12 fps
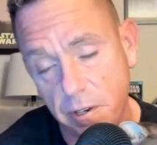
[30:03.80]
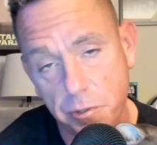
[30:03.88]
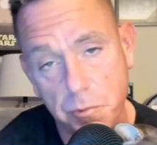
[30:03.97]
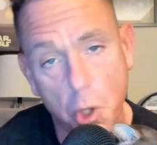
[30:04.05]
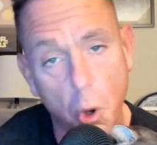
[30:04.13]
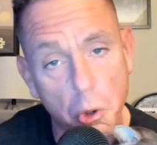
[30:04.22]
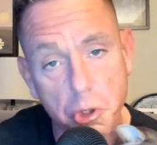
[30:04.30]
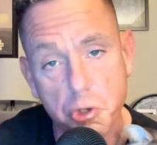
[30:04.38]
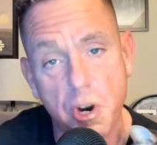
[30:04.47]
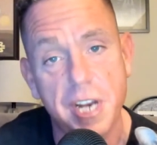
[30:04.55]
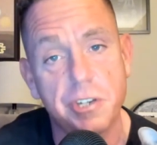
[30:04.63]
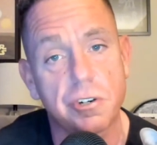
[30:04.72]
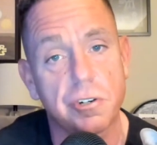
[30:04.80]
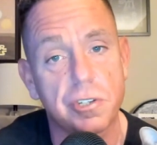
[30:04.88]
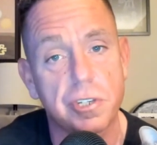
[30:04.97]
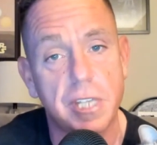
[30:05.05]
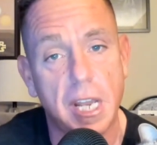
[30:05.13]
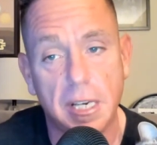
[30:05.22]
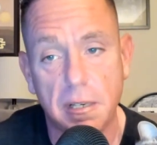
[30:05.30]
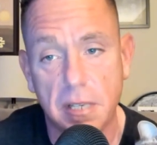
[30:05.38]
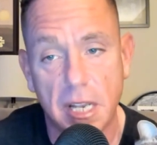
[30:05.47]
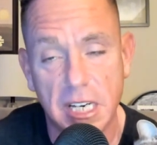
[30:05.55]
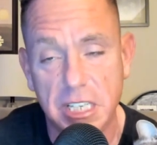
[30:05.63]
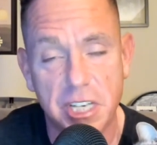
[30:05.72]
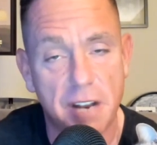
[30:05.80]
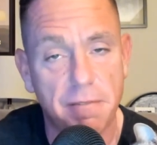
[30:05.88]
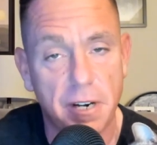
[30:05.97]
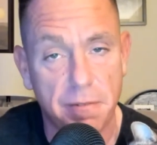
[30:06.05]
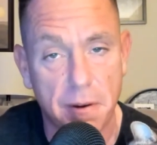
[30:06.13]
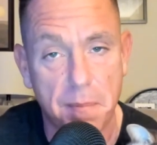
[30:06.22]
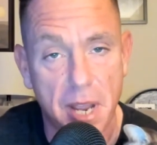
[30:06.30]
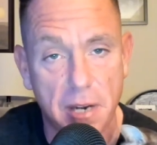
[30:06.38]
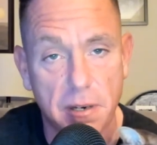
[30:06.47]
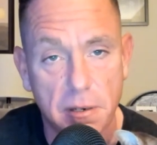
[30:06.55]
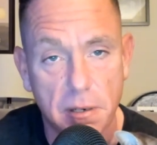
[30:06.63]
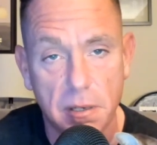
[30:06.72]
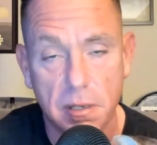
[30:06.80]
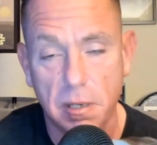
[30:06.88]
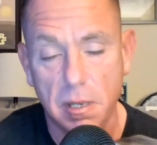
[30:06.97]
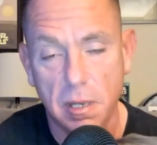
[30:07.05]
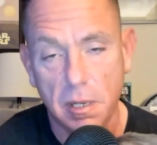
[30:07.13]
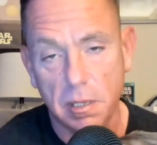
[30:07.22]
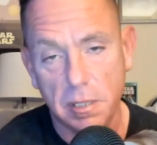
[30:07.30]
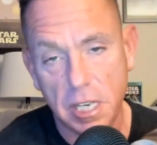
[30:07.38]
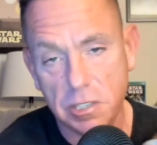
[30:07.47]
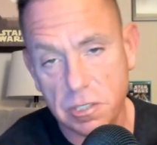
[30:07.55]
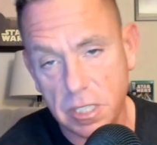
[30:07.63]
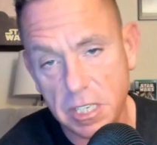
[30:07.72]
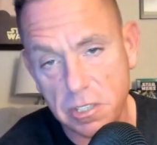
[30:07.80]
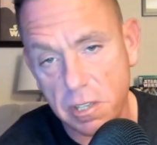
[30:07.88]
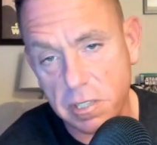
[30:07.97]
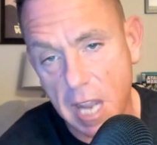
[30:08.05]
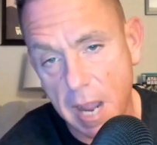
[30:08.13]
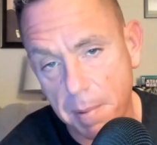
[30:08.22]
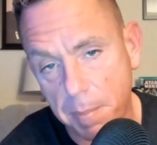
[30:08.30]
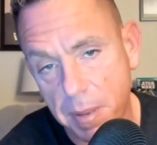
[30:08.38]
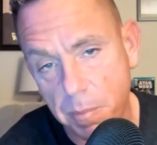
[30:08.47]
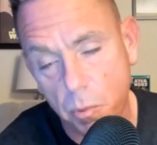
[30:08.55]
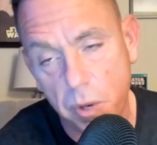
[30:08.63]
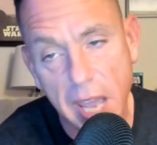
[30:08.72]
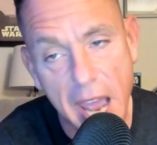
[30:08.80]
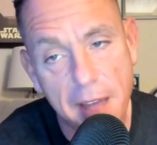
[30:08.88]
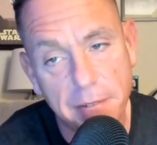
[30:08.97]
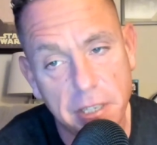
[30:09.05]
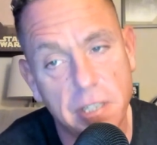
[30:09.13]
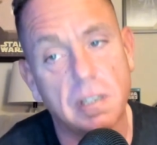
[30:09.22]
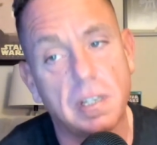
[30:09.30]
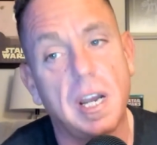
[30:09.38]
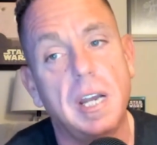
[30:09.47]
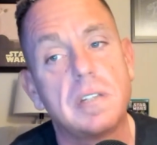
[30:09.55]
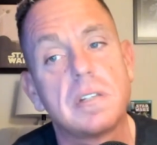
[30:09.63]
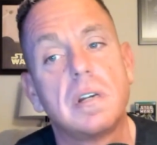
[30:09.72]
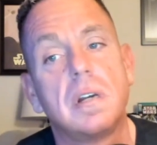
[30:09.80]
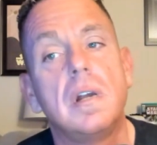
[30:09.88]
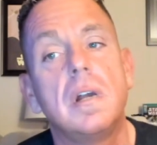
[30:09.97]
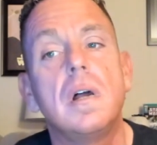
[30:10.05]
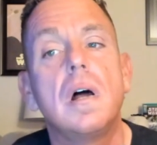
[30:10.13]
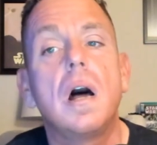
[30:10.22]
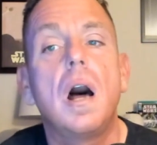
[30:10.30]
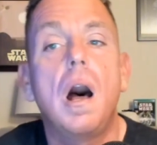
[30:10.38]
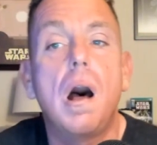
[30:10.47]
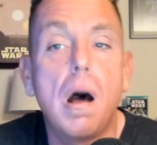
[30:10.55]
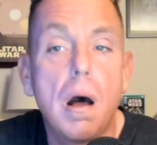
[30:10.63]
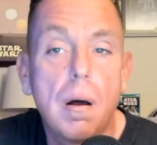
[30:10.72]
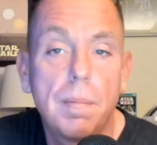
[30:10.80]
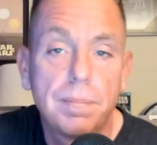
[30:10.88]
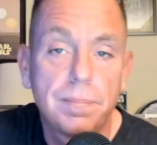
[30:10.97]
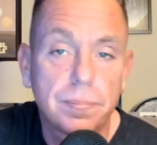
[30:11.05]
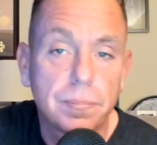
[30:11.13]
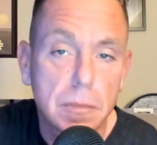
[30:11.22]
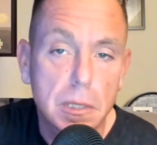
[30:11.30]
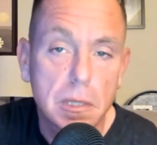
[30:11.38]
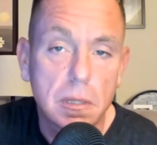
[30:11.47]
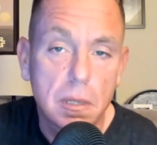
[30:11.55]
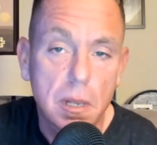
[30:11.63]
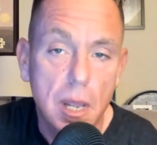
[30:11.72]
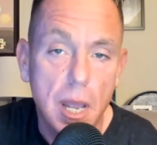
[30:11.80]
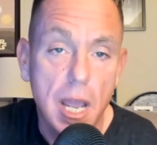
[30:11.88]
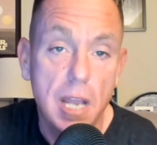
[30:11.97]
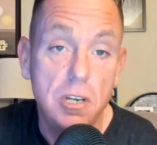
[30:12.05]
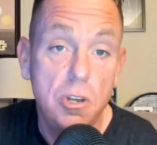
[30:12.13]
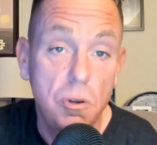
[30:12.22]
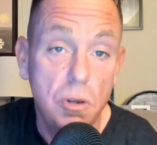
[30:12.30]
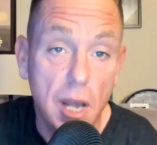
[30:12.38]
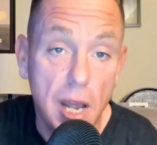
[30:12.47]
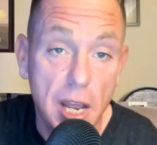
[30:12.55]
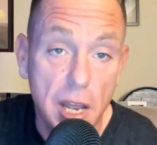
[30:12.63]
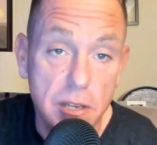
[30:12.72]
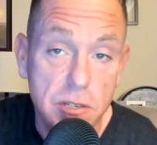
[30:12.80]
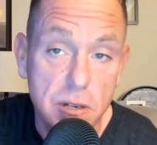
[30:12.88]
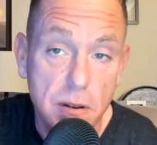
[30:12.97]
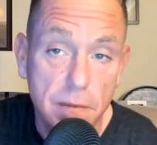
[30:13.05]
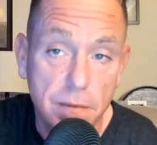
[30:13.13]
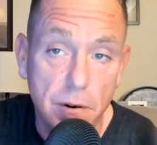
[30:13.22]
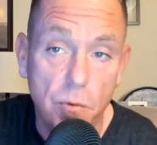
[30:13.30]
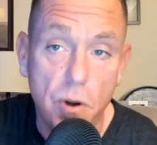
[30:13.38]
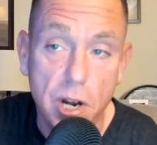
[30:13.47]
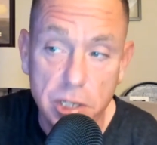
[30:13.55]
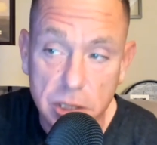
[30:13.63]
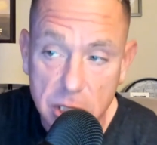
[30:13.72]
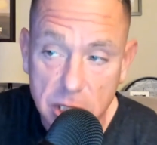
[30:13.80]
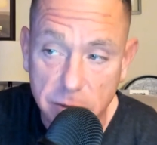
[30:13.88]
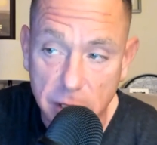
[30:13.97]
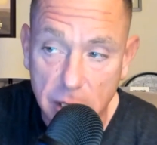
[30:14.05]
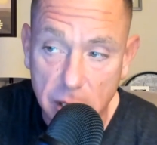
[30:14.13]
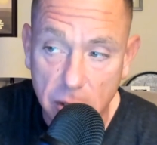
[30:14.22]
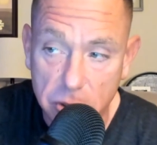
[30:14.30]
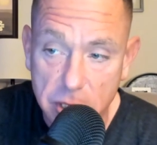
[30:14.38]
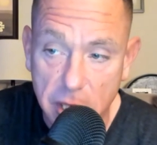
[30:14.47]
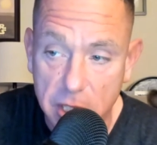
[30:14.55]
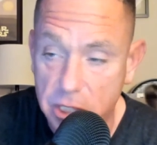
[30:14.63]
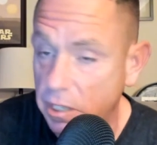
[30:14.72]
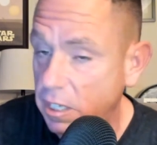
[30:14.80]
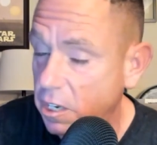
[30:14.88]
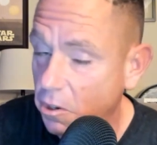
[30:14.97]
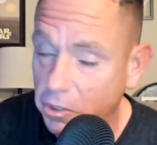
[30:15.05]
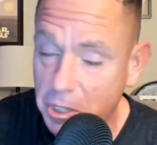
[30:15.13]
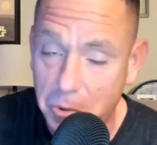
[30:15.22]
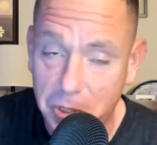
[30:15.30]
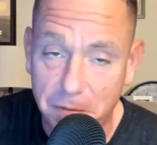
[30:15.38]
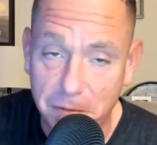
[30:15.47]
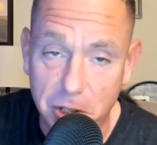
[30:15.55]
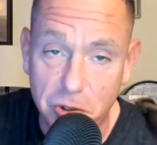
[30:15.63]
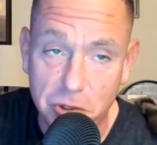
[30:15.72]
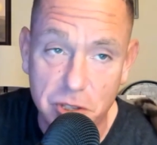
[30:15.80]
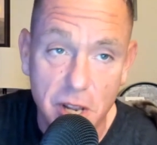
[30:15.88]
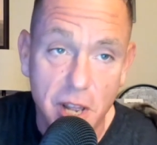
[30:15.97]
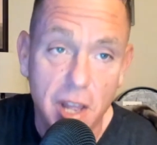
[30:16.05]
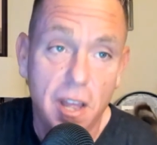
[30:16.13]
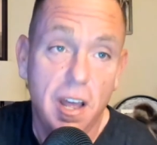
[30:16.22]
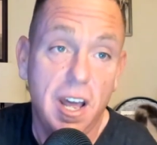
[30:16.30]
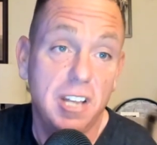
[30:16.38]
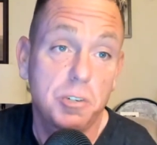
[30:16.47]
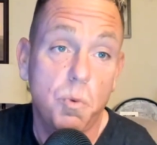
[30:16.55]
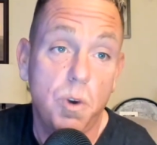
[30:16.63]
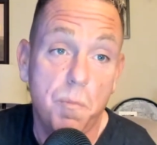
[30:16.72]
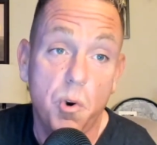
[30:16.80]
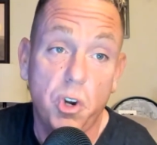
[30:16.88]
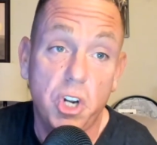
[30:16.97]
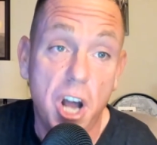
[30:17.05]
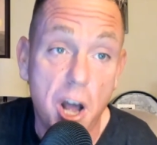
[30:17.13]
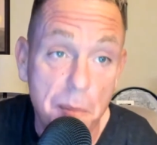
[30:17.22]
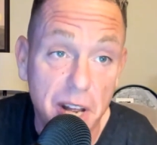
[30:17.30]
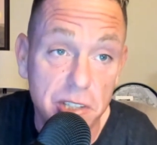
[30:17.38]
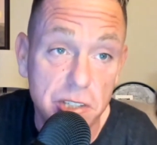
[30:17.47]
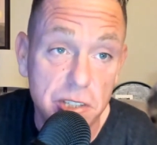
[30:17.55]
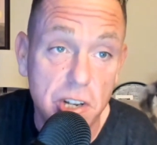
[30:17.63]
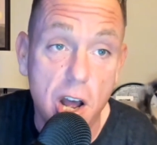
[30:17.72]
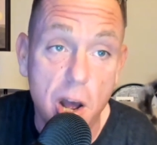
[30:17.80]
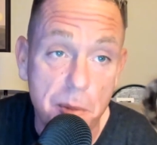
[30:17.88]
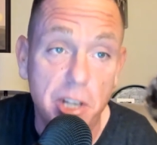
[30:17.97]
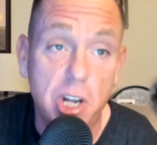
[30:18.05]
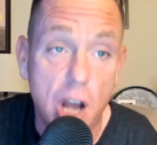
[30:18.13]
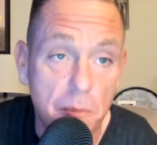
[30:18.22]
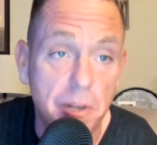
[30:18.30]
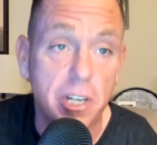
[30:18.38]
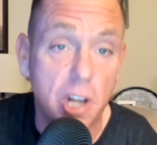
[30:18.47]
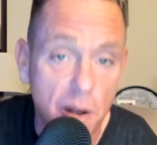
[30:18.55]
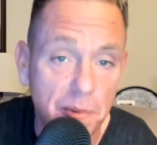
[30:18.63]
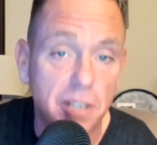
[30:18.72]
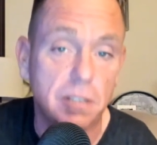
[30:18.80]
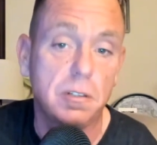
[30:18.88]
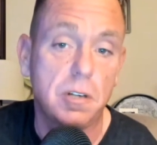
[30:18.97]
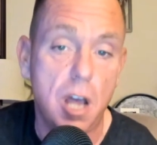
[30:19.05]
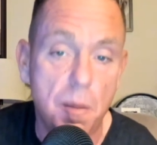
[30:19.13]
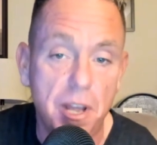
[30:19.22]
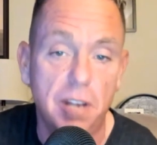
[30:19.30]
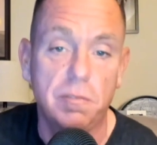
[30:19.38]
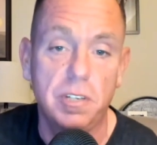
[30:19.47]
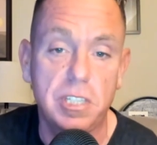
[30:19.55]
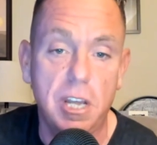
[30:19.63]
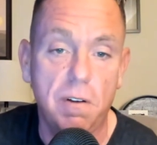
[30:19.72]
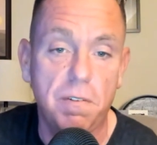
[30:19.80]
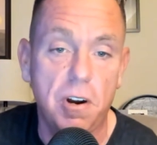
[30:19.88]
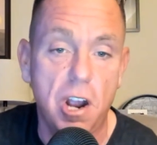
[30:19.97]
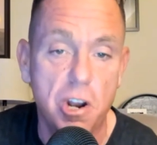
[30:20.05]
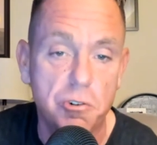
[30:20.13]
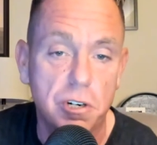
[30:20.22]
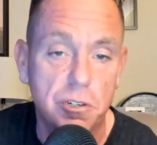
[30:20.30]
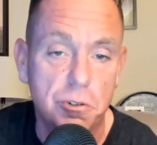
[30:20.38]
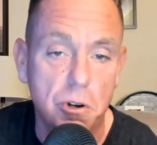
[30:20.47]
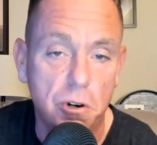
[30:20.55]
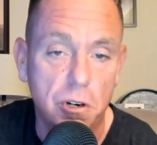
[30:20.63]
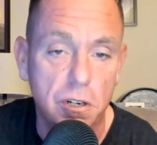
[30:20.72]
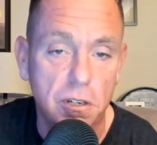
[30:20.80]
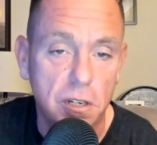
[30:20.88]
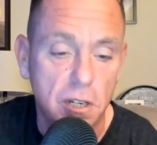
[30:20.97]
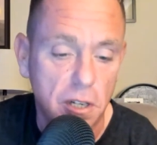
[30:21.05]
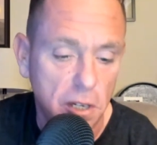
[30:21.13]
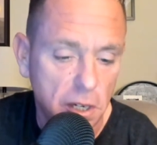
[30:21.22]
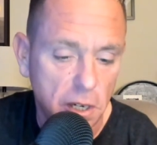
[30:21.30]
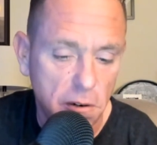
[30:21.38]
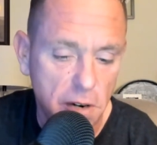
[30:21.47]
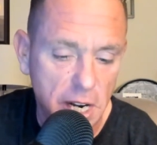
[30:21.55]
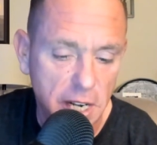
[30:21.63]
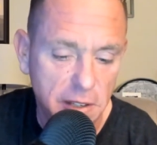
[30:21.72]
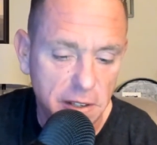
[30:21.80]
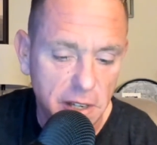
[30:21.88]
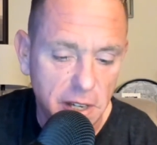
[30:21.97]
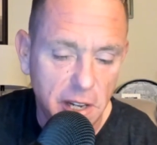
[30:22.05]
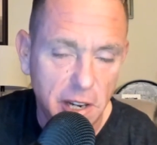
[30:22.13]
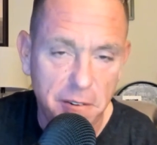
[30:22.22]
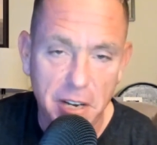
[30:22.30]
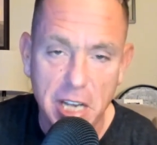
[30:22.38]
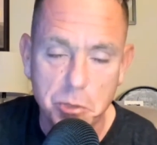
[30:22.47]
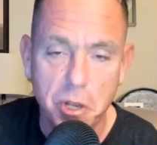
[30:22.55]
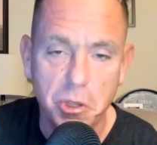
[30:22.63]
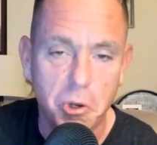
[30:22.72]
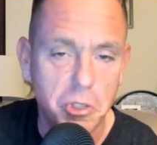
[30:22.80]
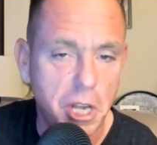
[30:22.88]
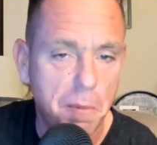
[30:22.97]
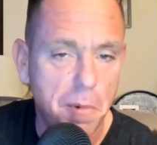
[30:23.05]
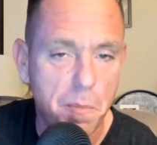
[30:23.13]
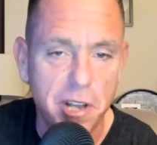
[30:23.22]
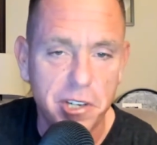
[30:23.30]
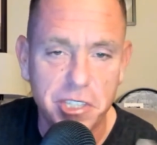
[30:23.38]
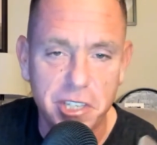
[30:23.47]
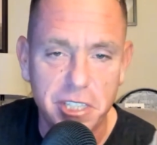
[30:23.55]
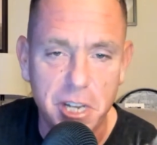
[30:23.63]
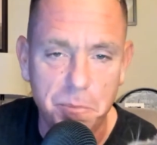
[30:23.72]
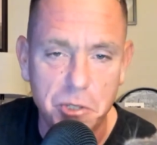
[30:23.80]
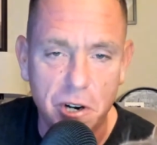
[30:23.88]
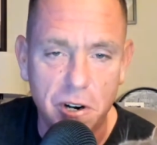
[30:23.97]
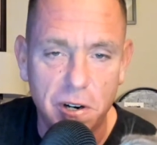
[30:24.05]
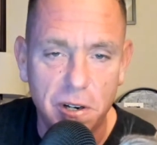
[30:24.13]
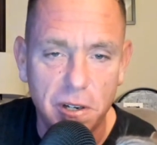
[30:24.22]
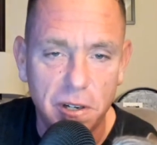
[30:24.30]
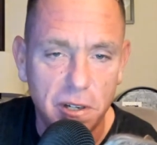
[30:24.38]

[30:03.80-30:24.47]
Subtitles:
total strangers that he's never even met. These are the type of people we have in here, guys. And you guys, for watching these videos, you guys killed it with the views. I just want more comments. Comment. Let's get over 100, Schroeder, right? If you guys want to throw us a couple of bucks in the tip jar,